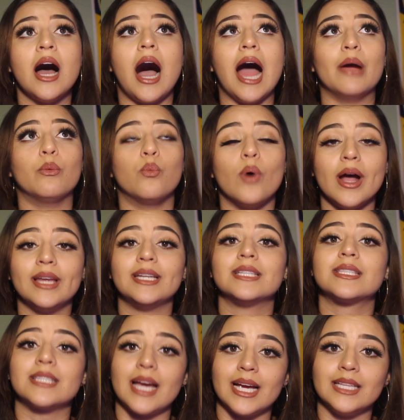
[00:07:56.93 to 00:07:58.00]
I went
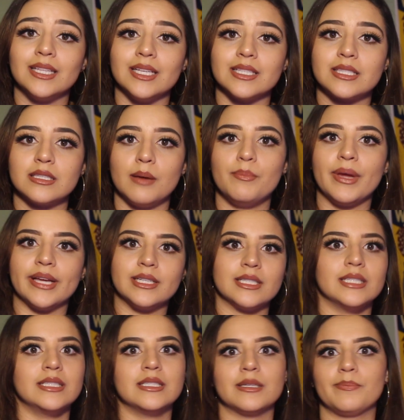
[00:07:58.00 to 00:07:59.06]
inside this
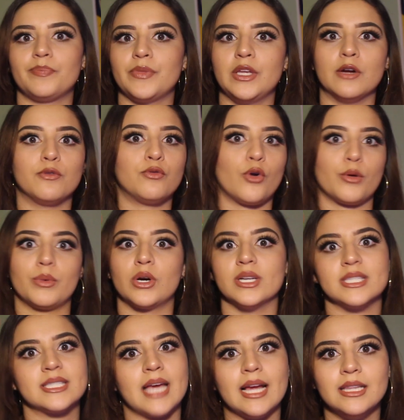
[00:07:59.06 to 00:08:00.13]
abandoned, you know, former
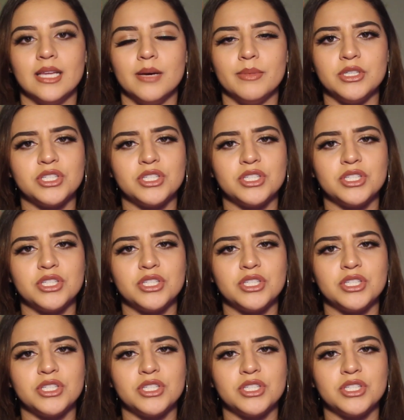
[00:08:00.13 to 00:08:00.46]
asylum,